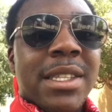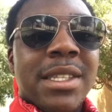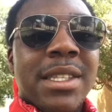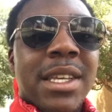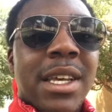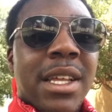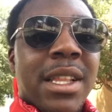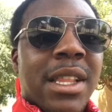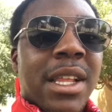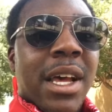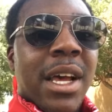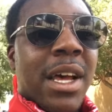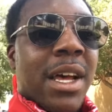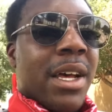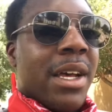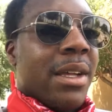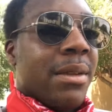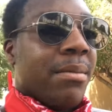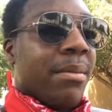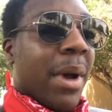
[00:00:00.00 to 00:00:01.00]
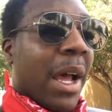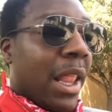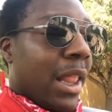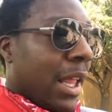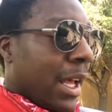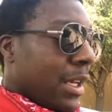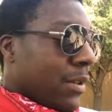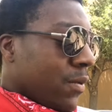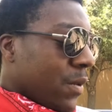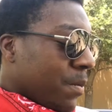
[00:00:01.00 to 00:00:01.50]
sit and my
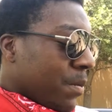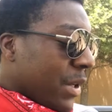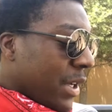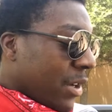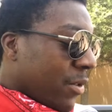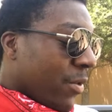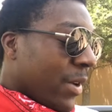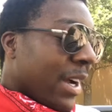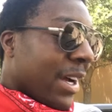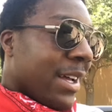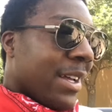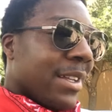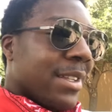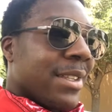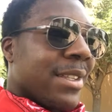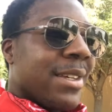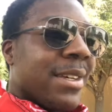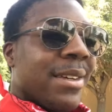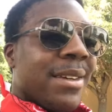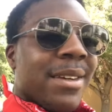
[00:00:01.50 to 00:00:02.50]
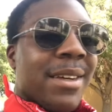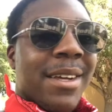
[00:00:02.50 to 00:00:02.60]
legs won't be grilled.